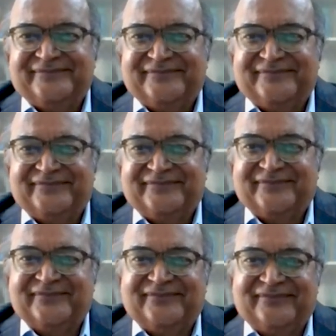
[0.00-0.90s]

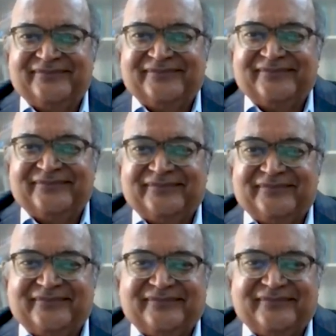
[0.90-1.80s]

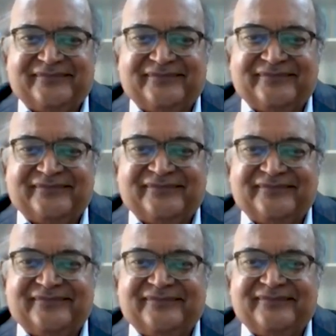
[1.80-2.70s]

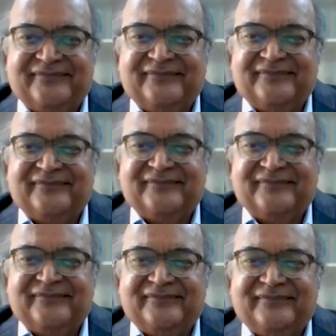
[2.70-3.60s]

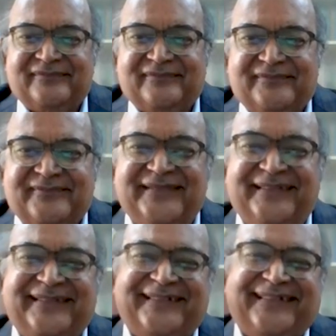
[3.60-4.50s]

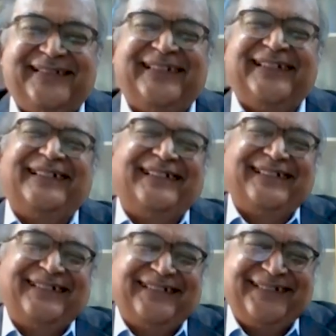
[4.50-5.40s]

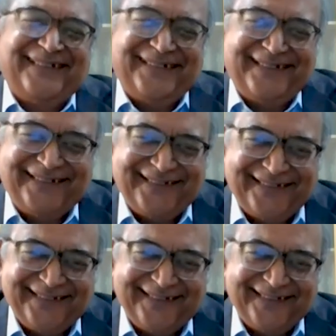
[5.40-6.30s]

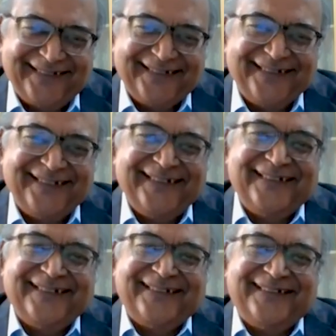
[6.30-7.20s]

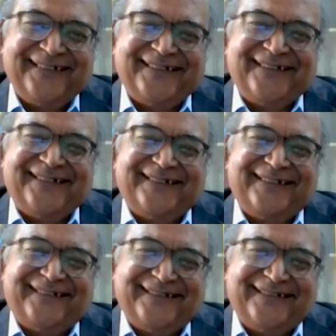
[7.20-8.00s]
(silent)